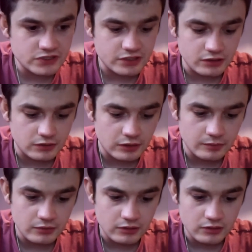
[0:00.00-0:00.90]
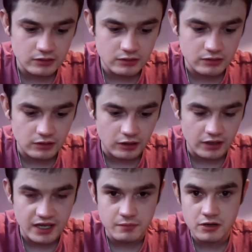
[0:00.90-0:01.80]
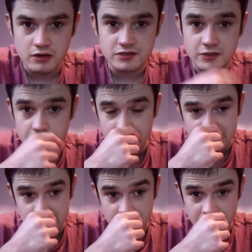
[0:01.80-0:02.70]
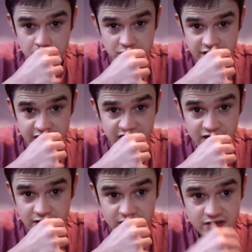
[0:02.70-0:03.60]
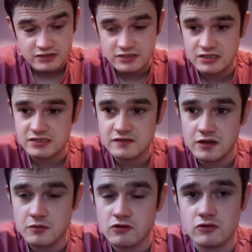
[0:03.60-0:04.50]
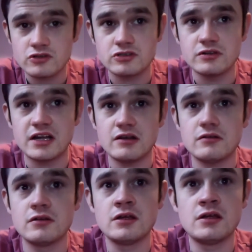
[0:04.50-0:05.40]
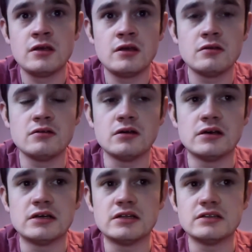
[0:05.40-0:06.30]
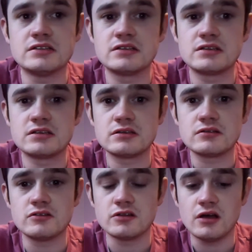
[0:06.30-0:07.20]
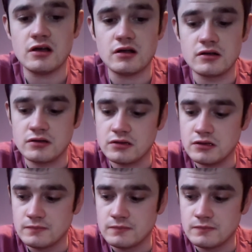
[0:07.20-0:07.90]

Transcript: So I'll keep a close eye on this one in particular, just because I've come across you now. And good luck.